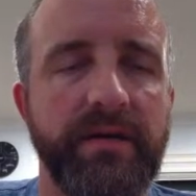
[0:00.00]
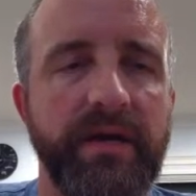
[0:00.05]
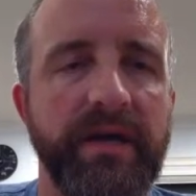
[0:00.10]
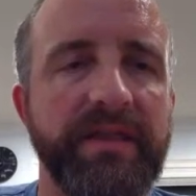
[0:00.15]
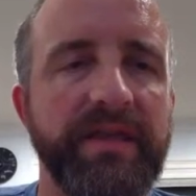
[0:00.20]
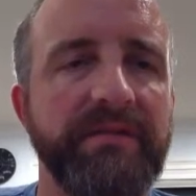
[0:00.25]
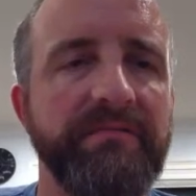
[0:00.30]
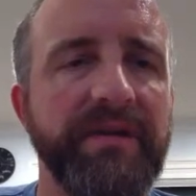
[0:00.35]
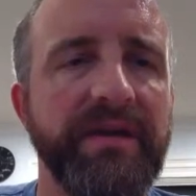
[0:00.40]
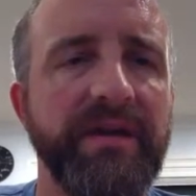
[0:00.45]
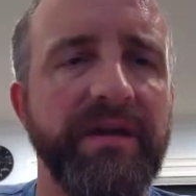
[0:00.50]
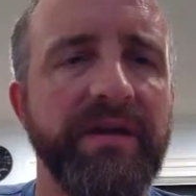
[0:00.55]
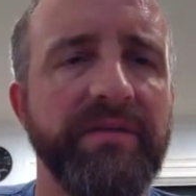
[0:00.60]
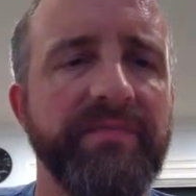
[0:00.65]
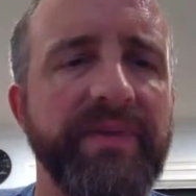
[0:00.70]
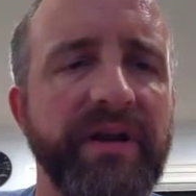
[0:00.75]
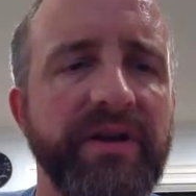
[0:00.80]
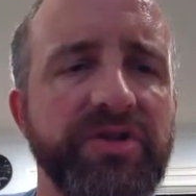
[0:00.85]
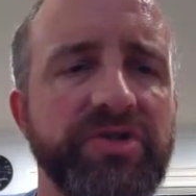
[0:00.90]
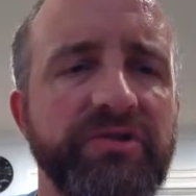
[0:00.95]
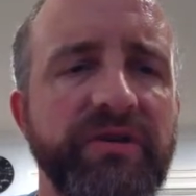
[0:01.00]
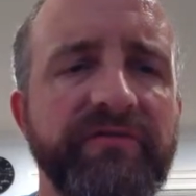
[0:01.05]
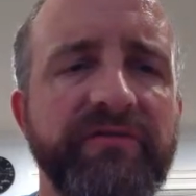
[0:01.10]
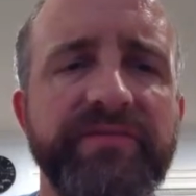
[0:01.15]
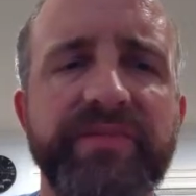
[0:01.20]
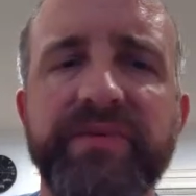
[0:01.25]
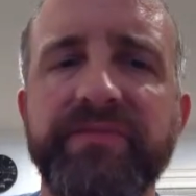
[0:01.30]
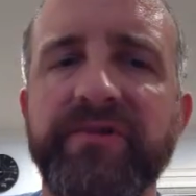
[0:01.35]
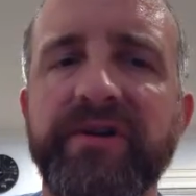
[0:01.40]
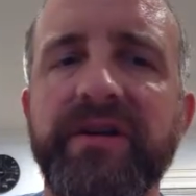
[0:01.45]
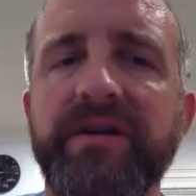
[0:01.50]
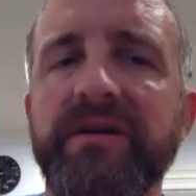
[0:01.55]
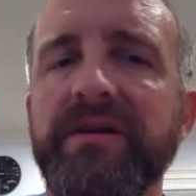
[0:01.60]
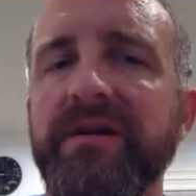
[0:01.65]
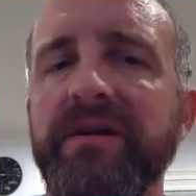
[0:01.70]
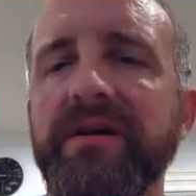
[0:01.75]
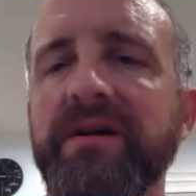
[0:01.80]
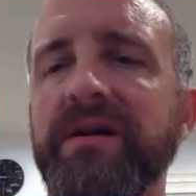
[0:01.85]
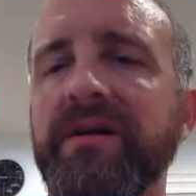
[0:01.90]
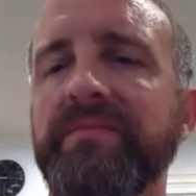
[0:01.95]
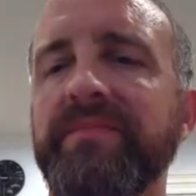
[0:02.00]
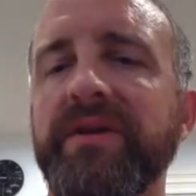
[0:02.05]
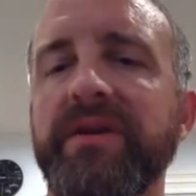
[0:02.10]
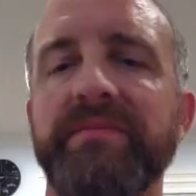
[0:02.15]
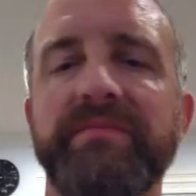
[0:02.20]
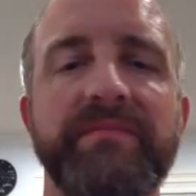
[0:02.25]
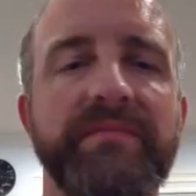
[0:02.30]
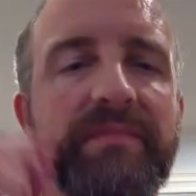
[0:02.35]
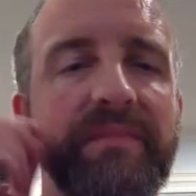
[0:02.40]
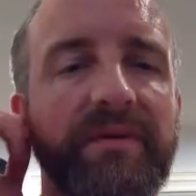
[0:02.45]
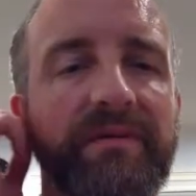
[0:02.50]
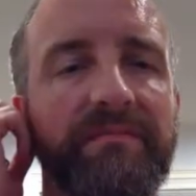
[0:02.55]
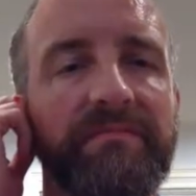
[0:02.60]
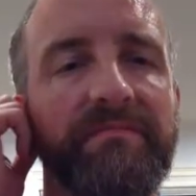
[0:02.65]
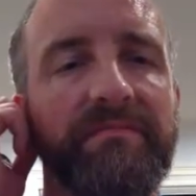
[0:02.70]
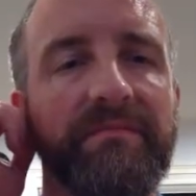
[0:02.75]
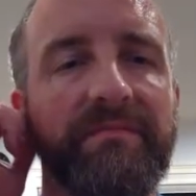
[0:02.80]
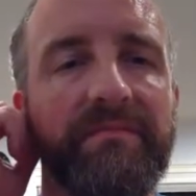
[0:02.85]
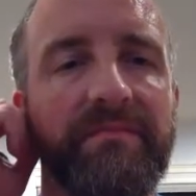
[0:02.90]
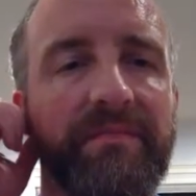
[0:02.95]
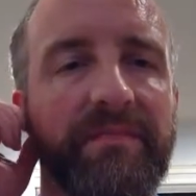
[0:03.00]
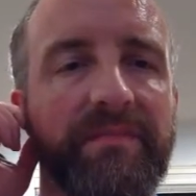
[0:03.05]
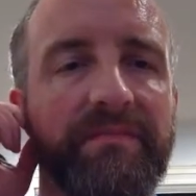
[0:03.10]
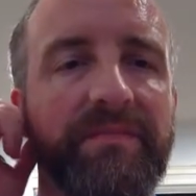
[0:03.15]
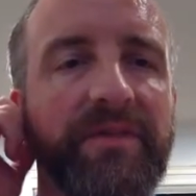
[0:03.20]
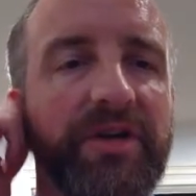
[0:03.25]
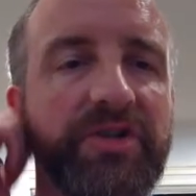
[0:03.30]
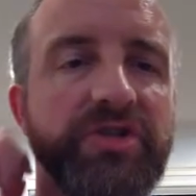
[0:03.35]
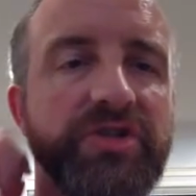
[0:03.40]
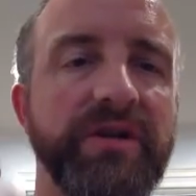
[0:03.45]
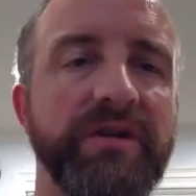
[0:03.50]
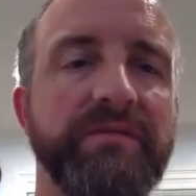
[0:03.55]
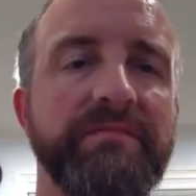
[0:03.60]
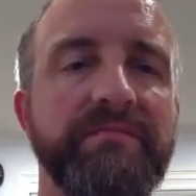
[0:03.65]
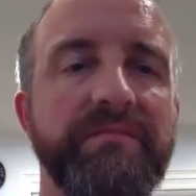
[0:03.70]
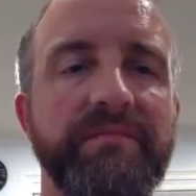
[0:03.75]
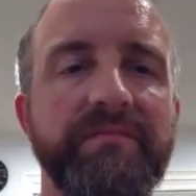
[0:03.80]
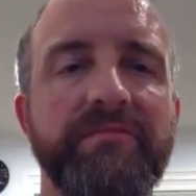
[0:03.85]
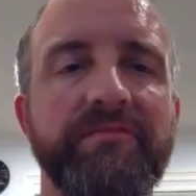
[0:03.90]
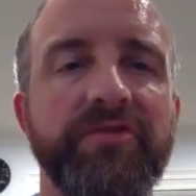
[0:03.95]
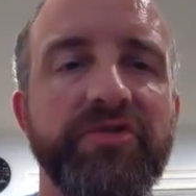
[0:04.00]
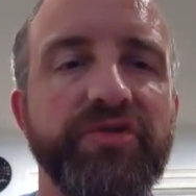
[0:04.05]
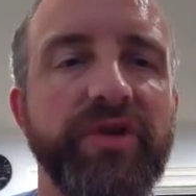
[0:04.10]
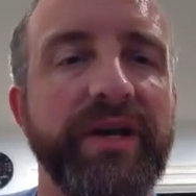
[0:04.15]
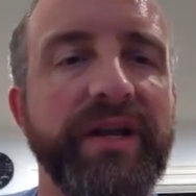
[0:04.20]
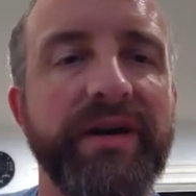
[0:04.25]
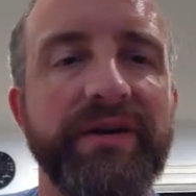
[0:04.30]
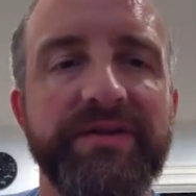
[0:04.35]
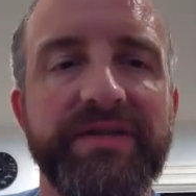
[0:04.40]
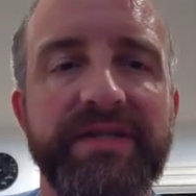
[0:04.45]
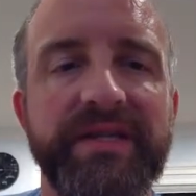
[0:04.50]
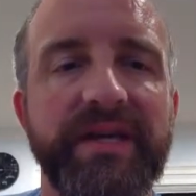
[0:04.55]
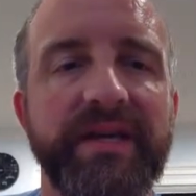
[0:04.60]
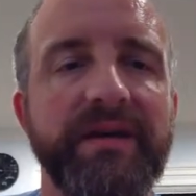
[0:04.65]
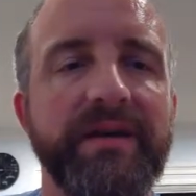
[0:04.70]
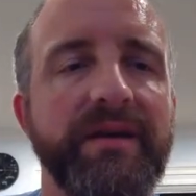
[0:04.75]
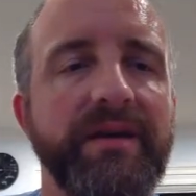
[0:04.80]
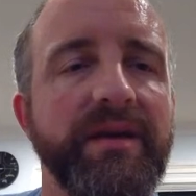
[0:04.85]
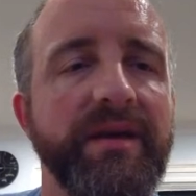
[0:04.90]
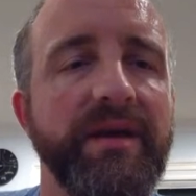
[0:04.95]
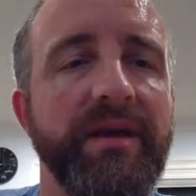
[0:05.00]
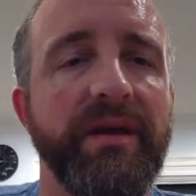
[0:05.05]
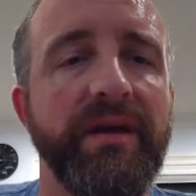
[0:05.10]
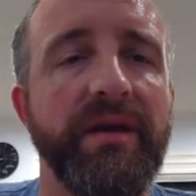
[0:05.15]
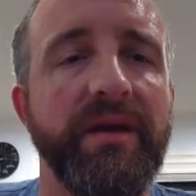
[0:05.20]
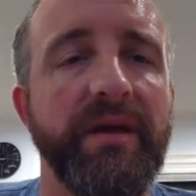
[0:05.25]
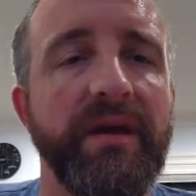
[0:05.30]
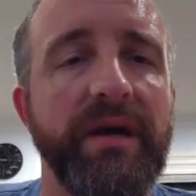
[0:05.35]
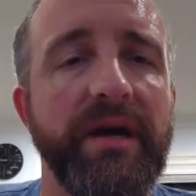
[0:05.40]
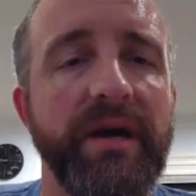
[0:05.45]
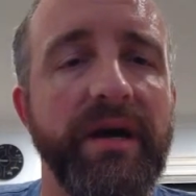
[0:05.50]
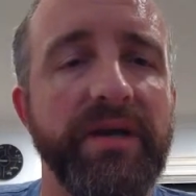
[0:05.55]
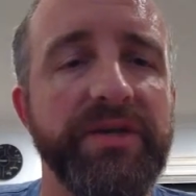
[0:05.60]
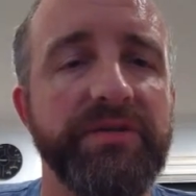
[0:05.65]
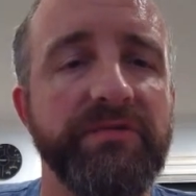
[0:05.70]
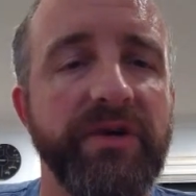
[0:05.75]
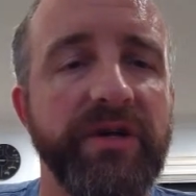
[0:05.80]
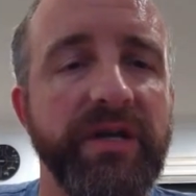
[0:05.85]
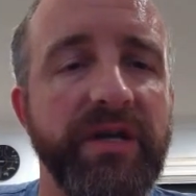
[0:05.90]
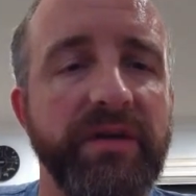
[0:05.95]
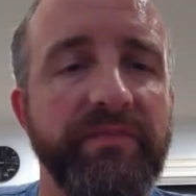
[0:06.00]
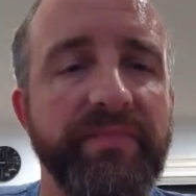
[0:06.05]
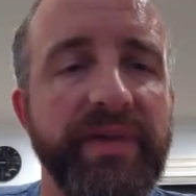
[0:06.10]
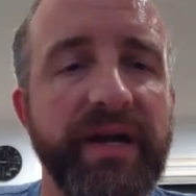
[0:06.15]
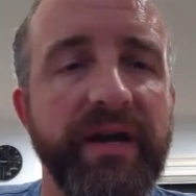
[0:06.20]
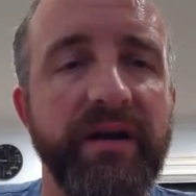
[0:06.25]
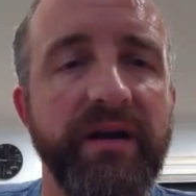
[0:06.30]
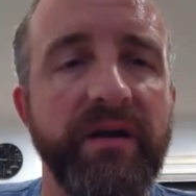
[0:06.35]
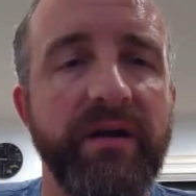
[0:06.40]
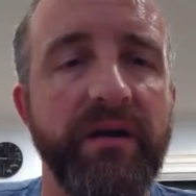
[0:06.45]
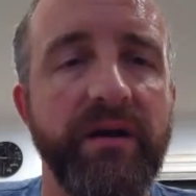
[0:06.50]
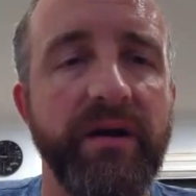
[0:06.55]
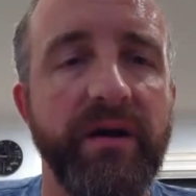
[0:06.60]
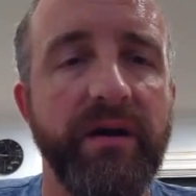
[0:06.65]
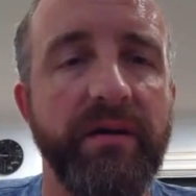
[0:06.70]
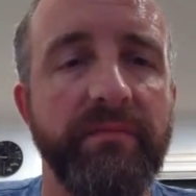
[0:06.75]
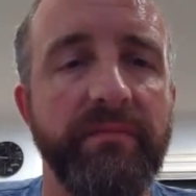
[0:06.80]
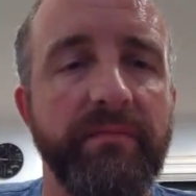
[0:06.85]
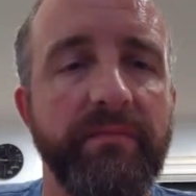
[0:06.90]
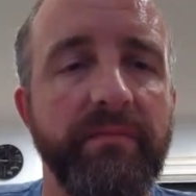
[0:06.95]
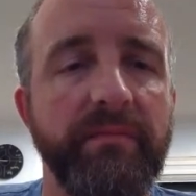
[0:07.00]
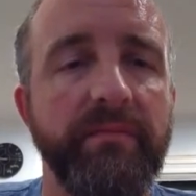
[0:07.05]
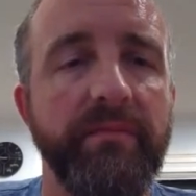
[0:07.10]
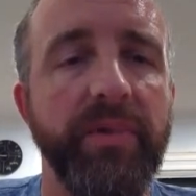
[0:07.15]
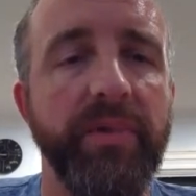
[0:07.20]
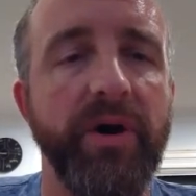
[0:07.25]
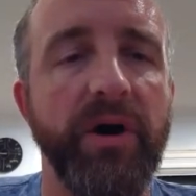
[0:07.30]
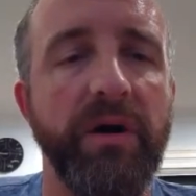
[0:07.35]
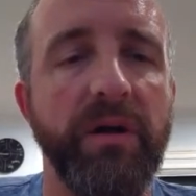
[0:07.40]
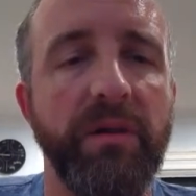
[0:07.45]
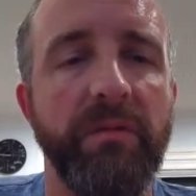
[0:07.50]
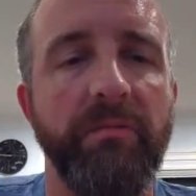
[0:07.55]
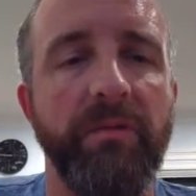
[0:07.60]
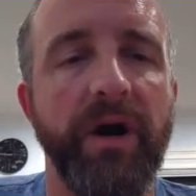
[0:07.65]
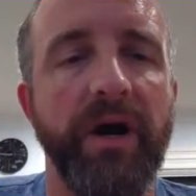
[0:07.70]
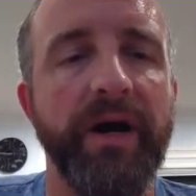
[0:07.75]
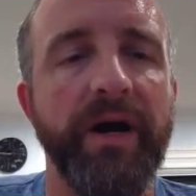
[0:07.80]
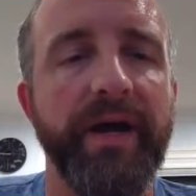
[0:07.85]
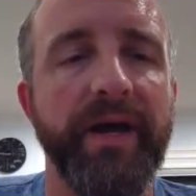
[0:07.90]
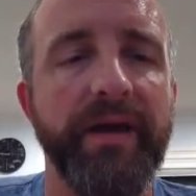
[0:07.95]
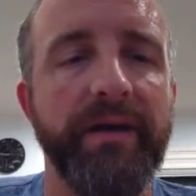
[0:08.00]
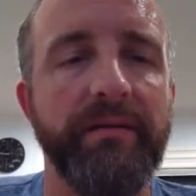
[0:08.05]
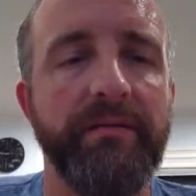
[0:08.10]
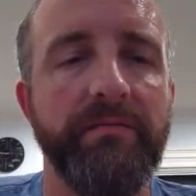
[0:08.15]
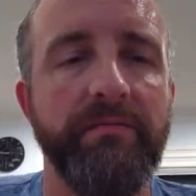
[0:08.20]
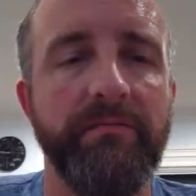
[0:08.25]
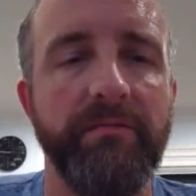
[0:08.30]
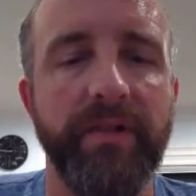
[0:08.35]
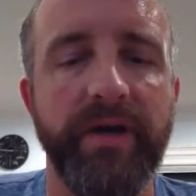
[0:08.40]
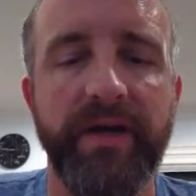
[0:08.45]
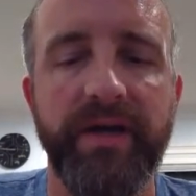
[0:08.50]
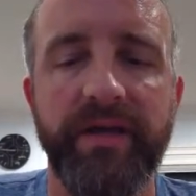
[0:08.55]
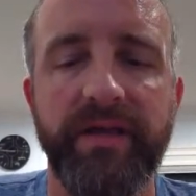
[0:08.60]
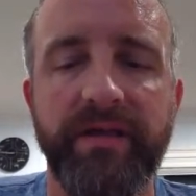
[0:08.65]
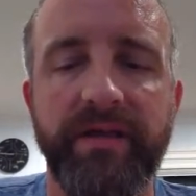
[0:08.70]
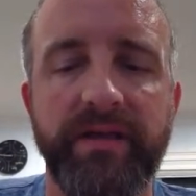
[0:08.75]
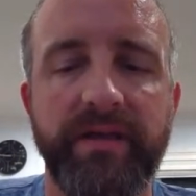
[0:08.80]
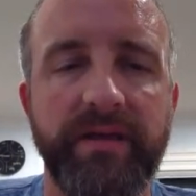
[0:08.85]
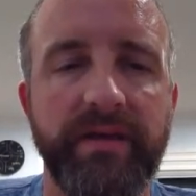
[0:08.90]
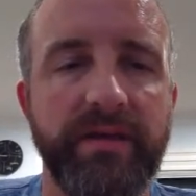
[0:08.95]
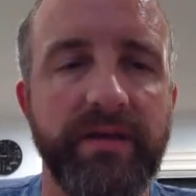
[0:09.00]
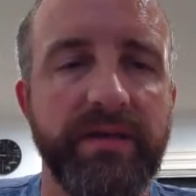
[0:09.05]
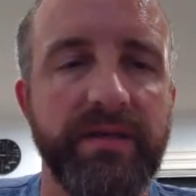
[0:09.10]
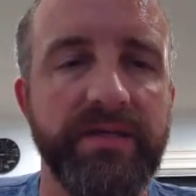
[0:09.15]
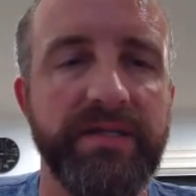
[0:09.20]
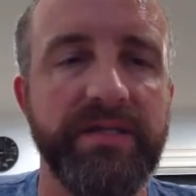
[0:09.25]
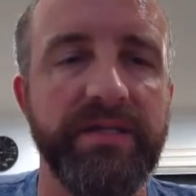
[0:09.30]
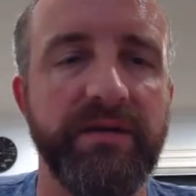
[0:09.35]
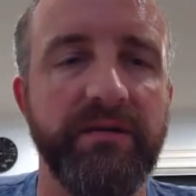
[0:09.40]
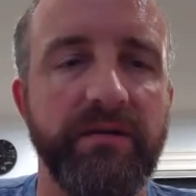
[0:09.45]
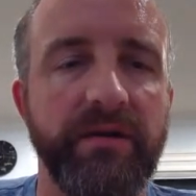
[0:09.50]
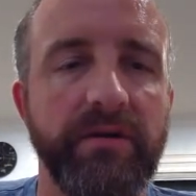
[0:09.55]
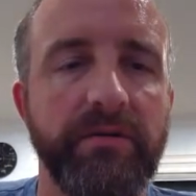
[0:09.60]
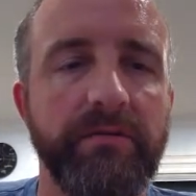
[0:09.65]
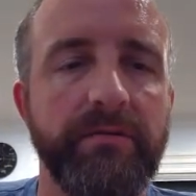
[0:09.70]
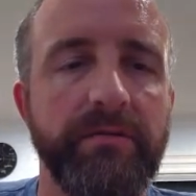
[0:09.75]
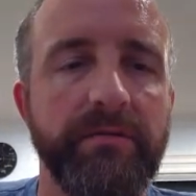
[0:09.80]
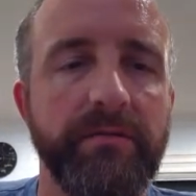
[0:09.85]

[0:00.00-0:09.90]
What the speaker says: I think we can compare straight from memory, but I'm not sure. We'll try it out and see. So we're gonna compare ball Y with 0.